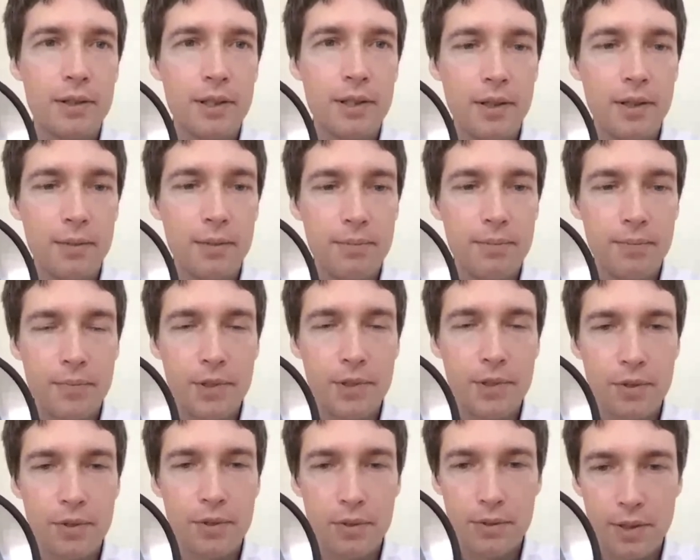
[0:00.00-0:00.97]
GitHub.
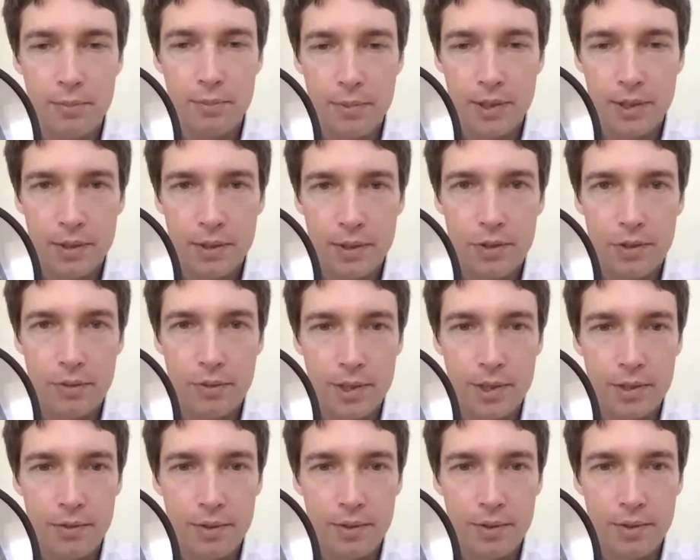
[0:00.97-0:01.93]
So let me share
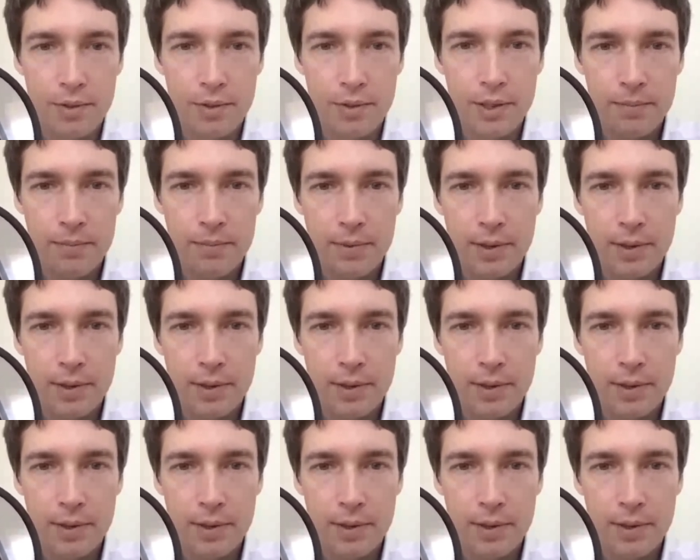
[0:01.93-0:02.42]
my screen again.